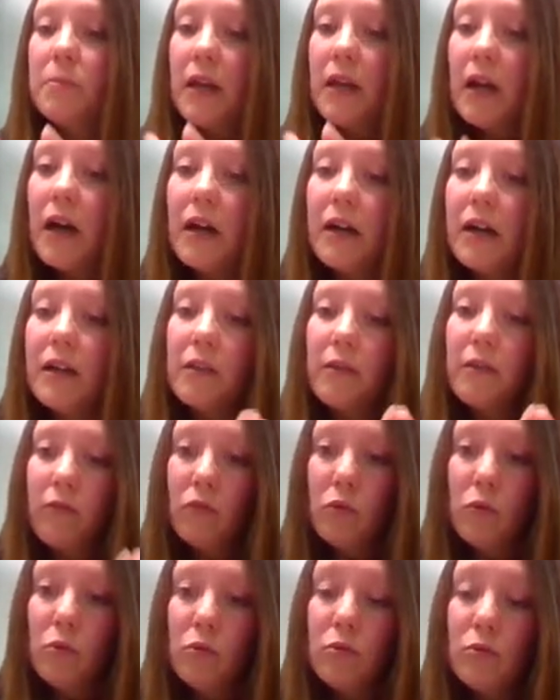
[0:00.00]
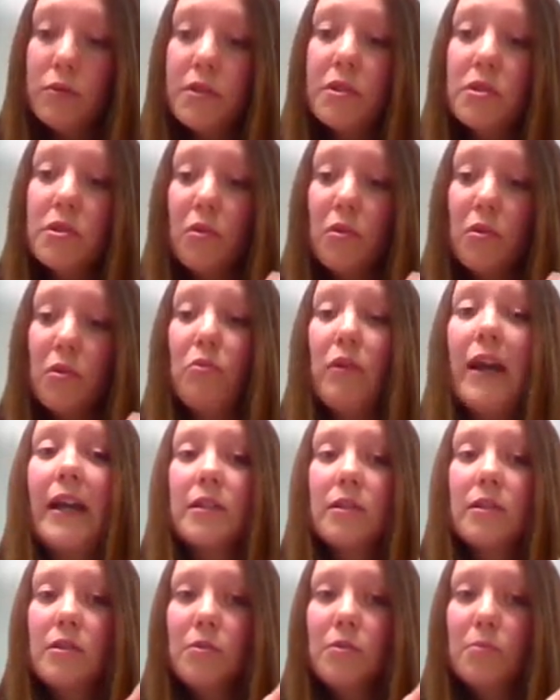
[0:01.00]
behind the rules is
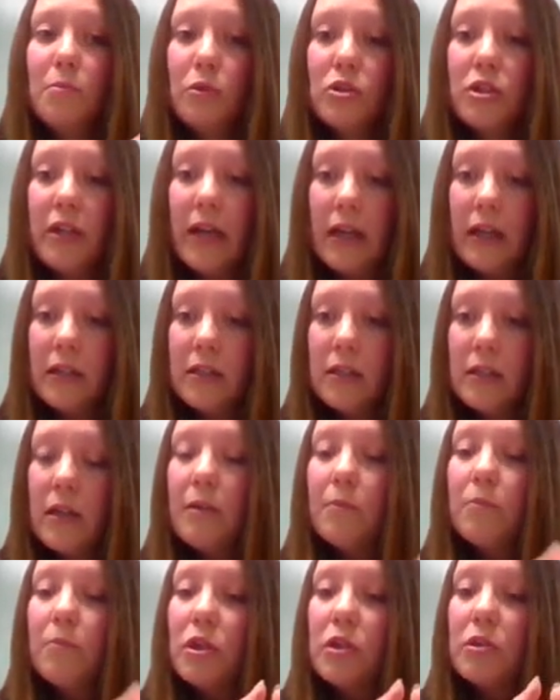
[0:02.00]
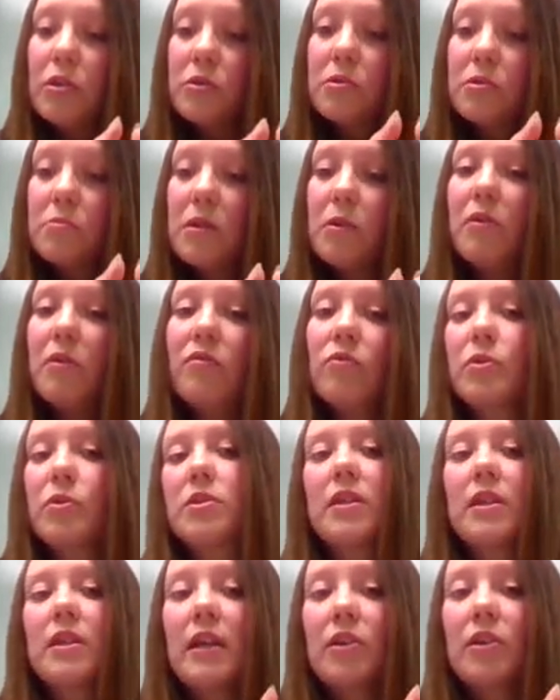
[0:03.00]
correct and double-checked, but it doesn't mean we've
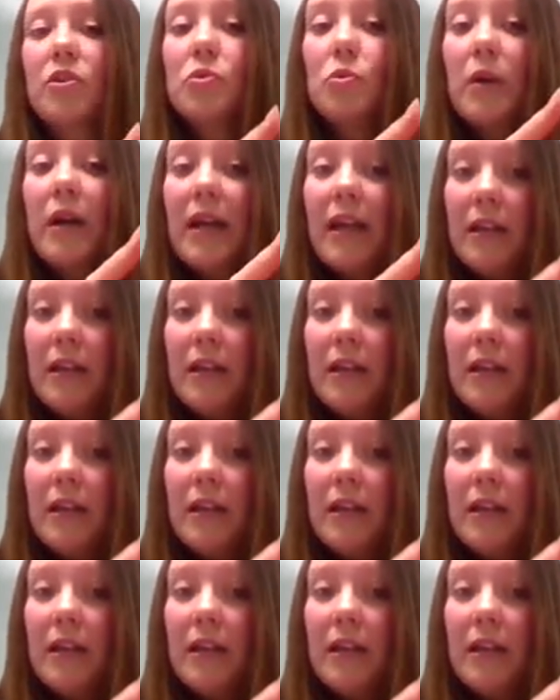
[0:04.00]
looked at the actual